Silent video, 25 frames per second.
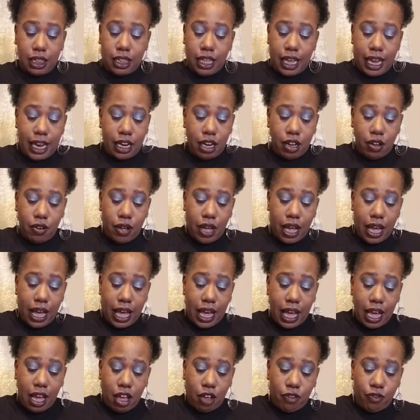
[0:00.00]
they don't
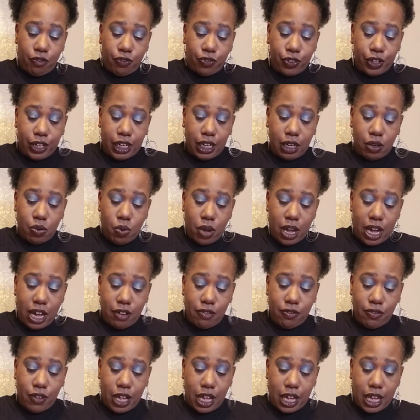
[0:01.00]
have free
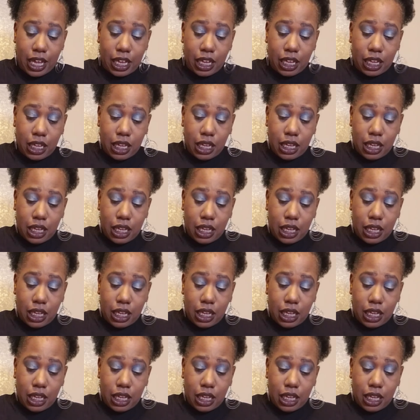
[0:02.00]
Wi-Fi.